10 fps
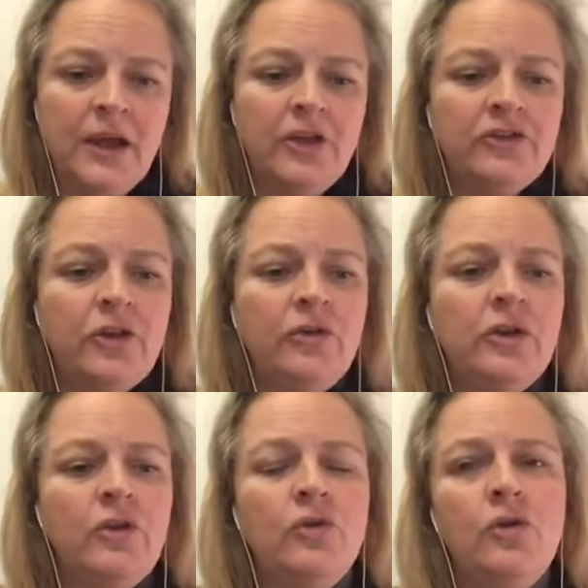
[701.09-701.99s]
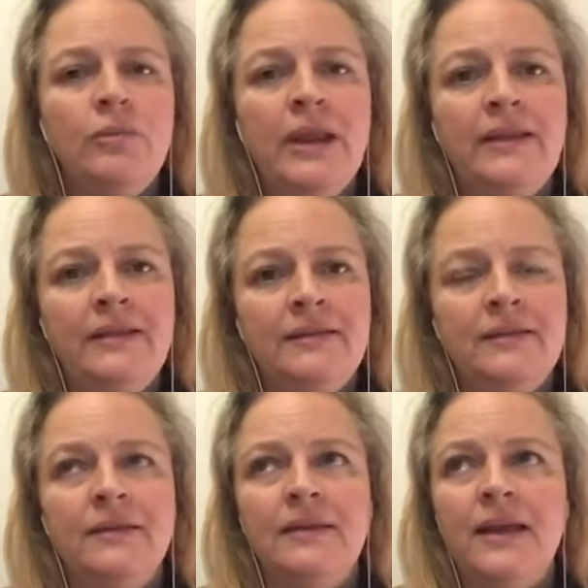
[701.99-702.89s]
So, normally in
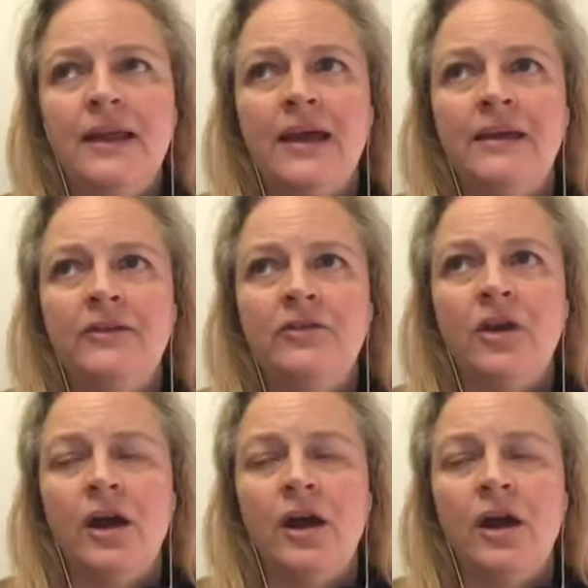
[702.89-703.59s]
this day and age,